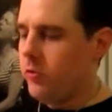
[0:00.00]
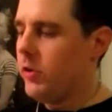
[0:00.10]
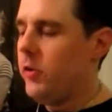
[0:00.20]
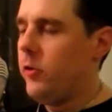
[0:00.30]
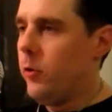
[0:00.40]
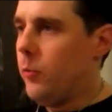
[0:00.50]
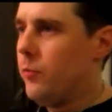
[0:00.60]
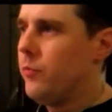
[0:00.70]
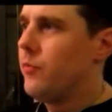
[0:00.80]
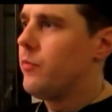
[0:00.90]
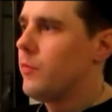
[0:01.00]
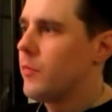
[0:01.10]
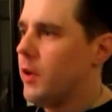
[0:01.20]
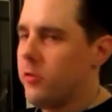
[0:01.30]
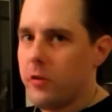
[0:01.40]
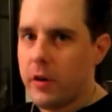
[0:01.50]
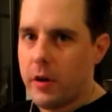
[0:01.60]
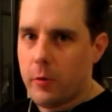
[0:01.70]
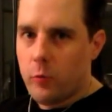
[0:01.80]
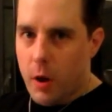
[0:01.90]
What you're going to do is you're
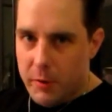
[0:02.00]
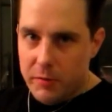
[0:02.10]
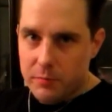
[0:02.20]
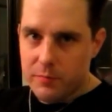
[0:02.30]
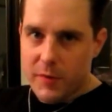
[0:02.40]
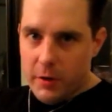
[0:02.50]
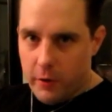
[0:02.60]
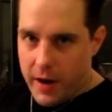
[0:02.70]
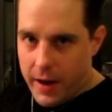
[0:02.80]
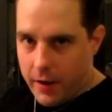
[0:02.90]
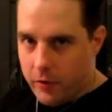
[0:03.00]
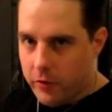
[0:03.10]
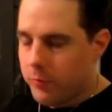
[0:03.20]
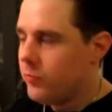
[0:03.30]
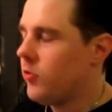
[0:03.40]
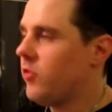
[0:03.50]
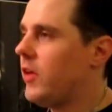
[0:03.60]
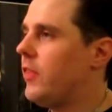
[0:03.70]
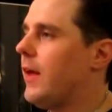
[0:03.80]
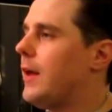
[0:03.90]
going to rub it in your hands, just
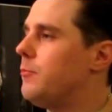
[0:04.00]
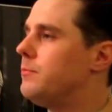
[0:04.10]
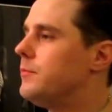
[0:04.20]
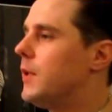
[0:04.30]
like that.